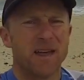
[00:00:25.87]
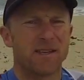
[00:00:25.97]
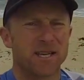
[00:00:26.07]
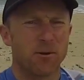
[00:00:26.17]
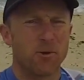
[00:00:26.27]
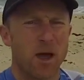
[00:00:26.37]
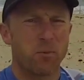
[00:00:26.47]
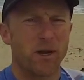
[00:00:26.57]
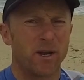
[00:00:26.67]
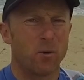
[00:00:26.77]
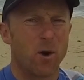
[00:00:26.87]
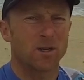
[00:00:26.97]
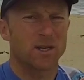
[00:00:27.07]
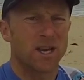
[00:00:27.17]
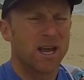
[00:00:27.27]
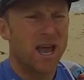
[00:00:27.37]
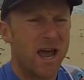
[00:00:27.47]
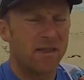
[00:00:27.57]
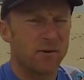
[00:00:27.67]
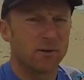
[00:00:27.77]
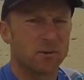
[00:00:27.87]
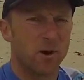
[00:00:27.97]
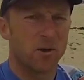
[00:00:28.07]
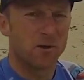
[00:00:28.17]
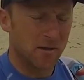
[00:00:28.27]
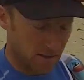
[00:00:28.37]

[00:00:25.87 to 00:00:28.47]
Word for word: there's going to be uh, plenty to watch out there as well.